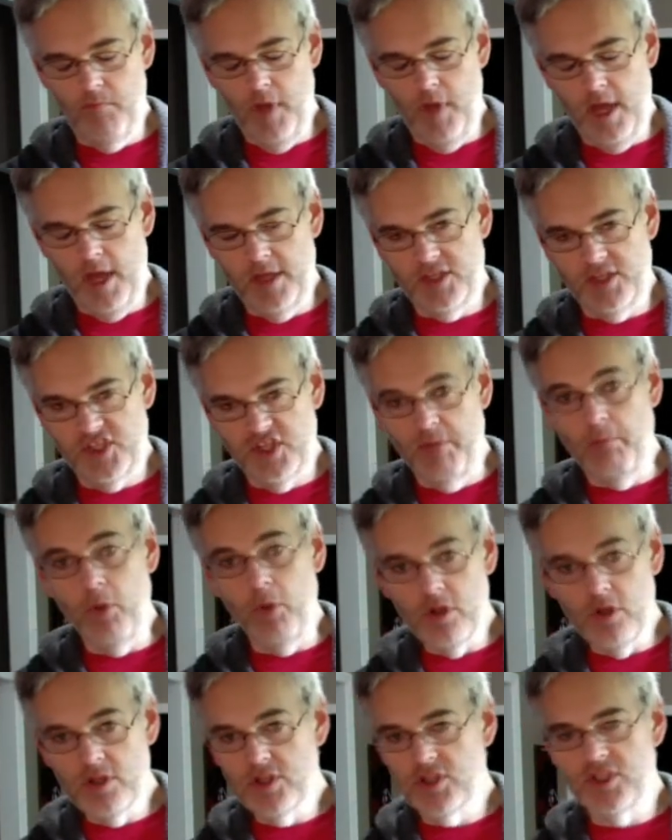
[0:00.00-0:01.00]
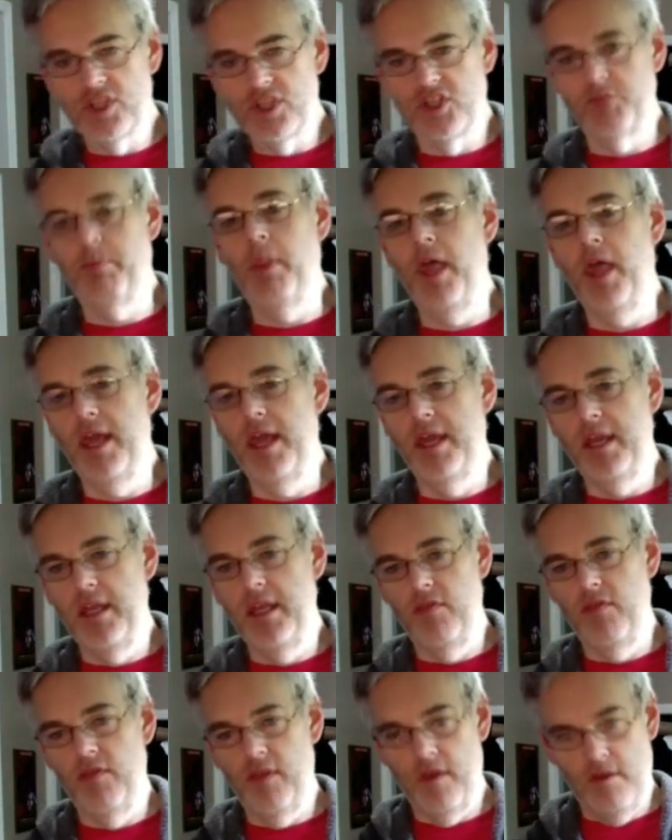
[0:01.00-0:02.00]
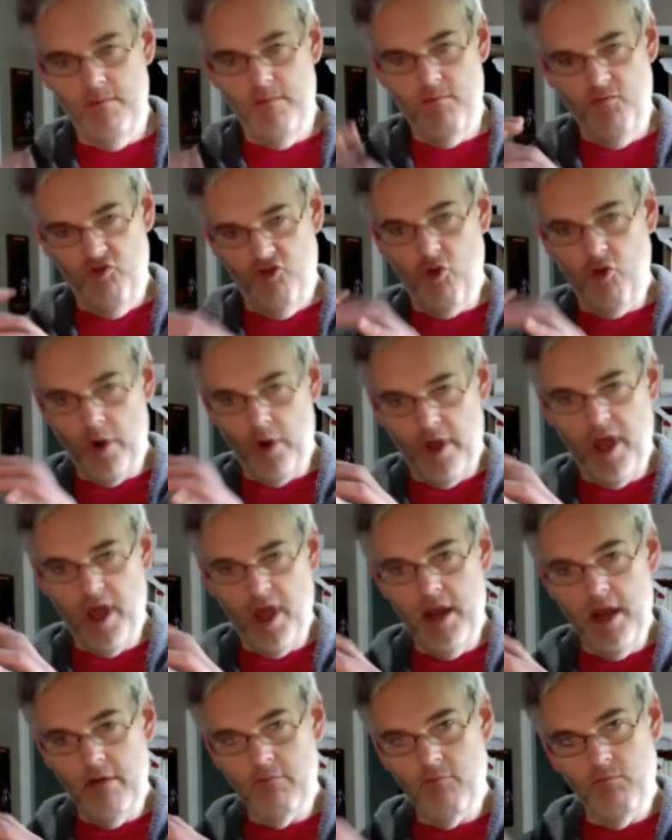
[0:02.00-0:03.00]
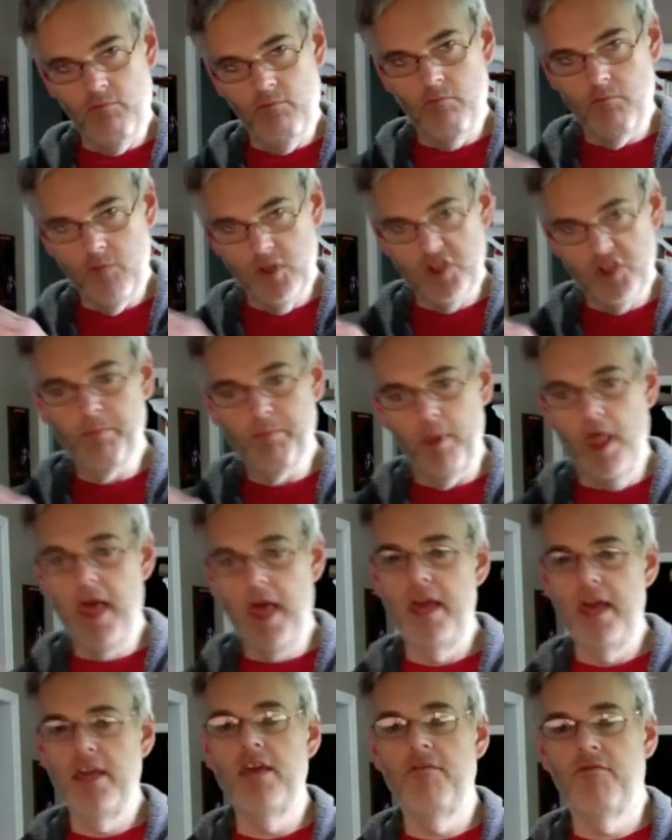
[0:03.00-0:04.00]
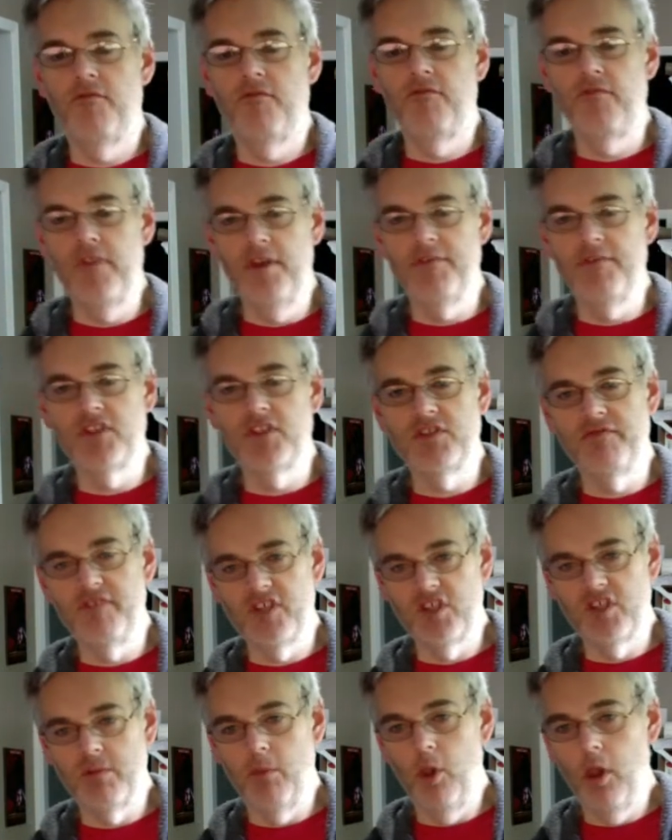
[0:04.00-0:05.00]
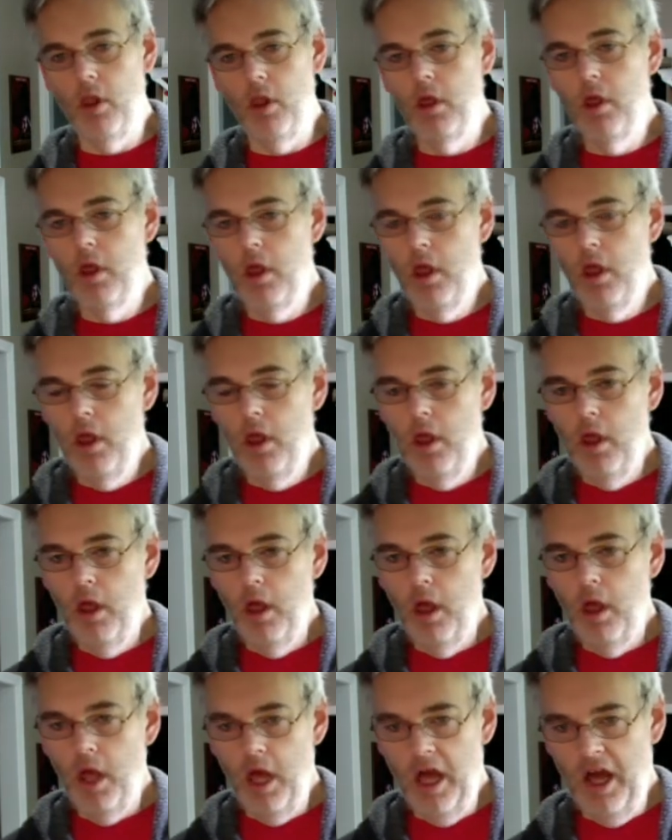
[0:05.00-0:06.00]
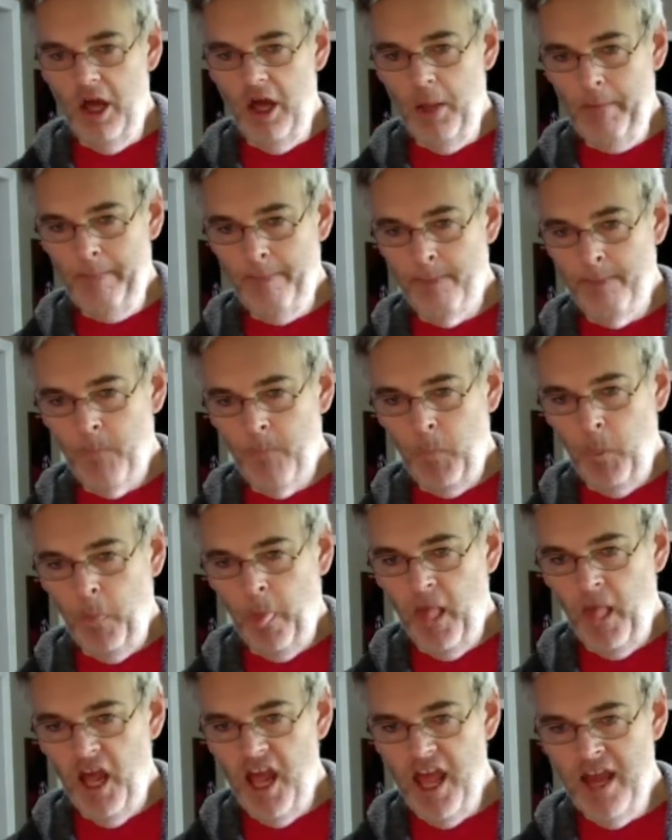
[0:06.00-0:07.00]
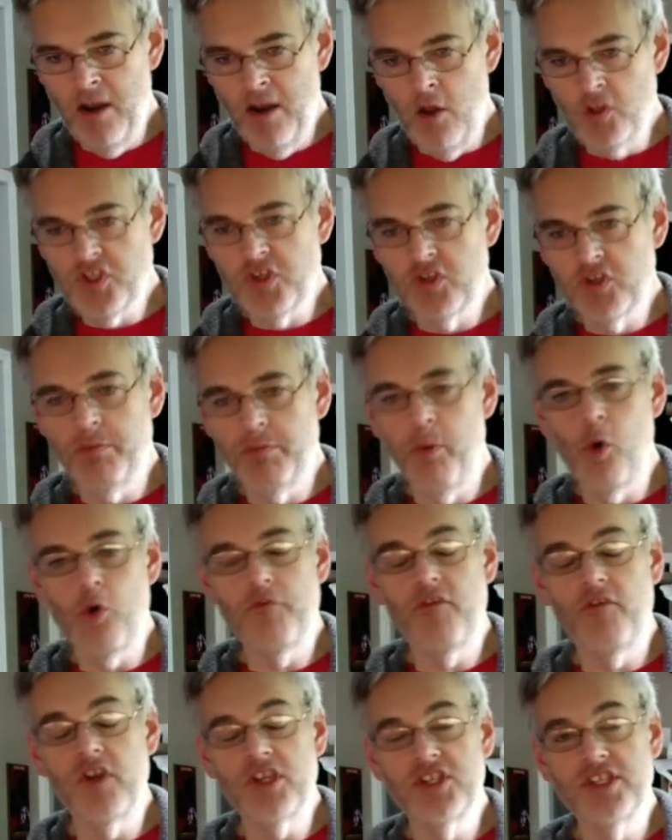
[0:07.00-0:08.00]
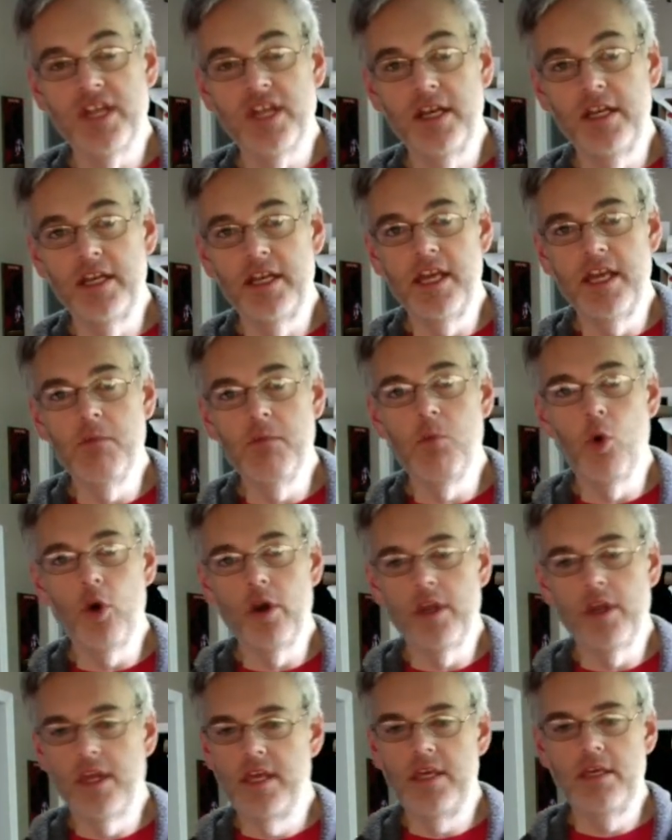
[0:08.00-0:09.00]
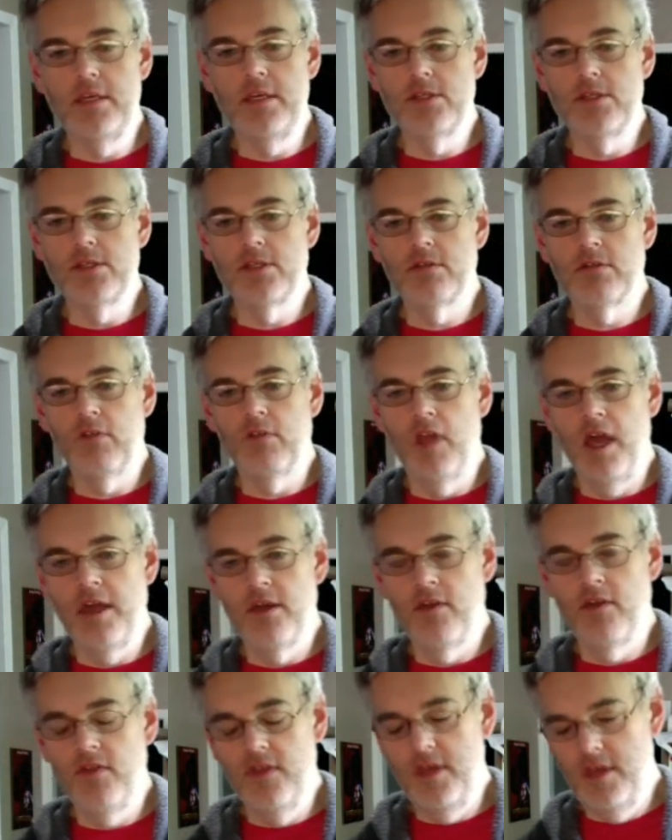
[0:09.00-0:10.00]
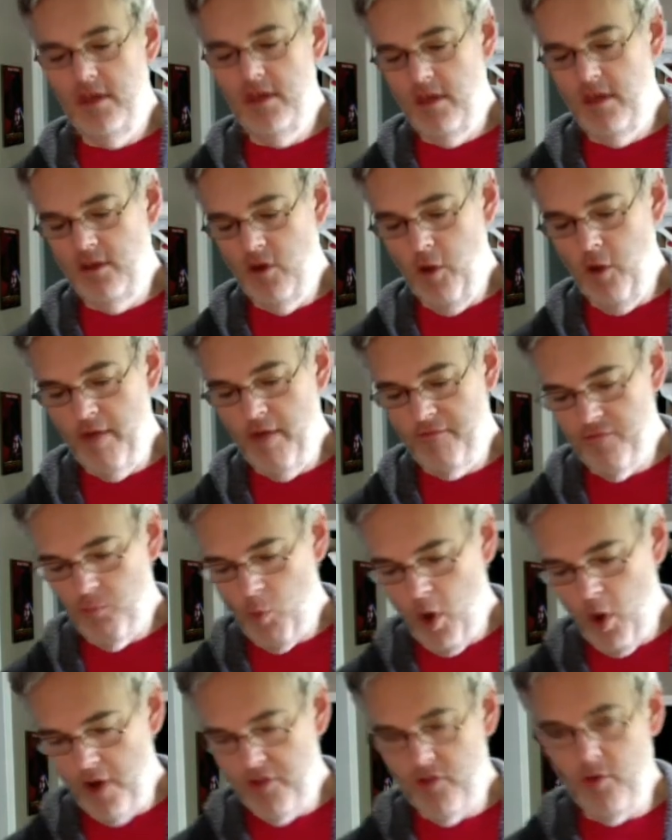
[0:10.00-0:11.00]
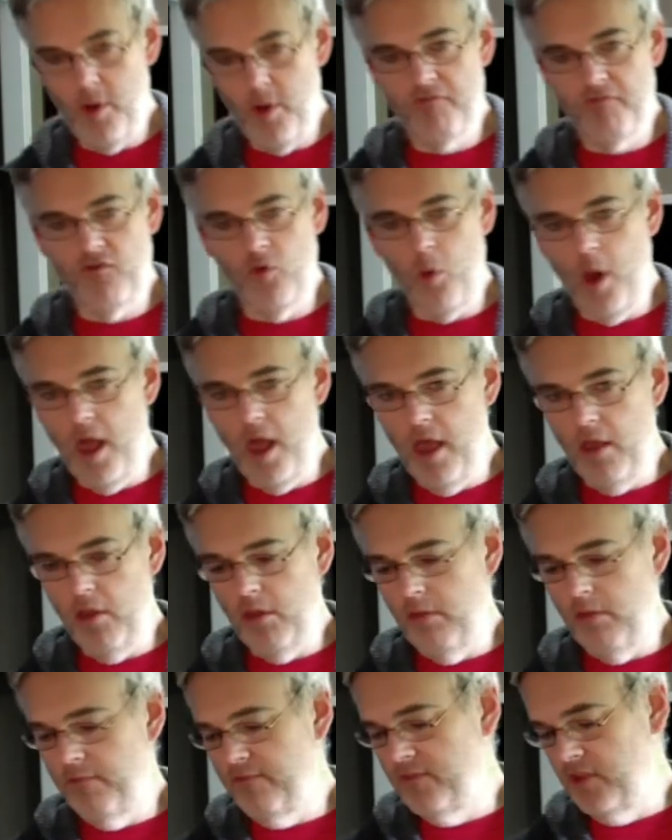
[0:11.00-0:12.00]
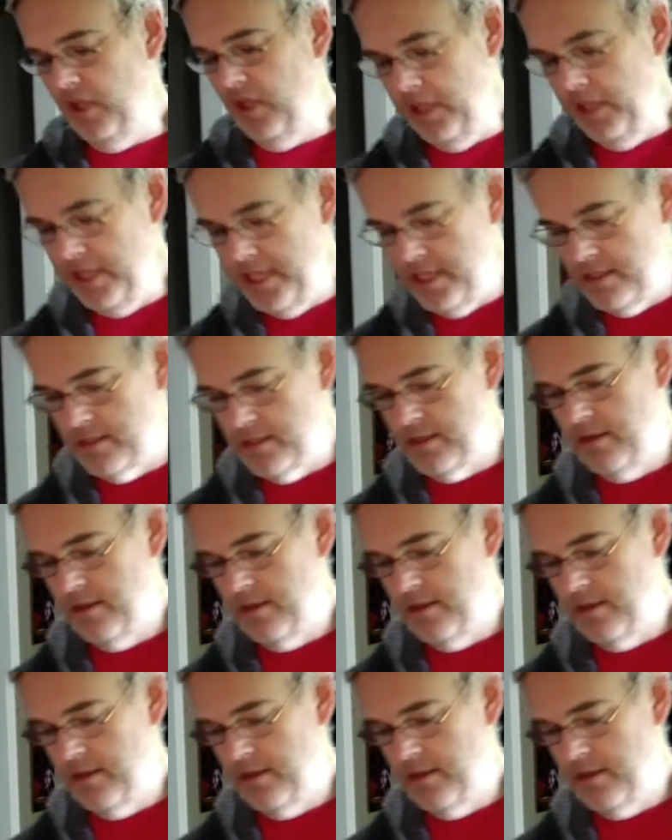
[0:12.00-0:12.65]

symbols displayed in the shortcut display if it's visible. And also support for extended keyboard keys like the F1 through F12, delete,